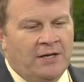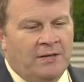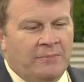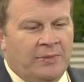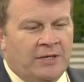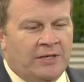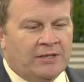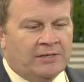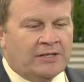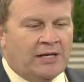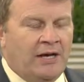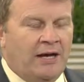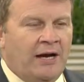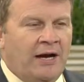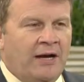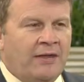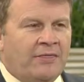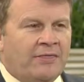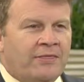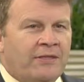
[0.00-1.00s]
because
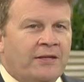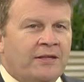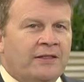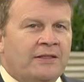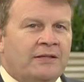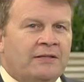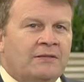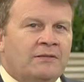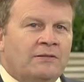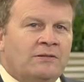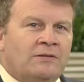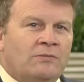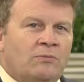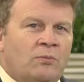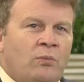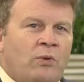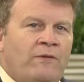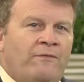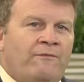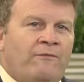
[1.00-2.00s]
I think that
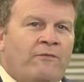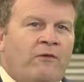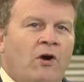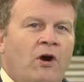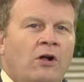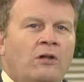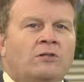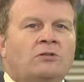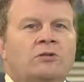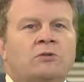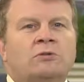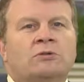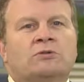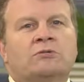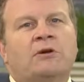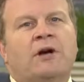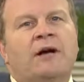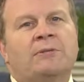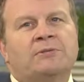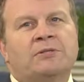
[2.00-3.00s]
we fall into a
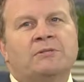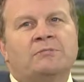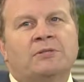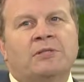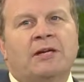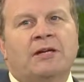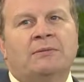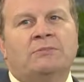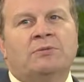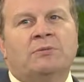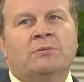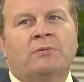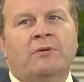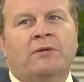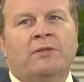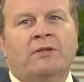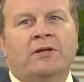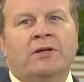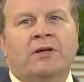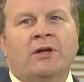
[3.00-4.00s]
trap sometimes where we
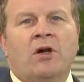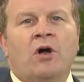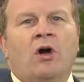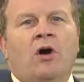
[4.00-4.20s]
think,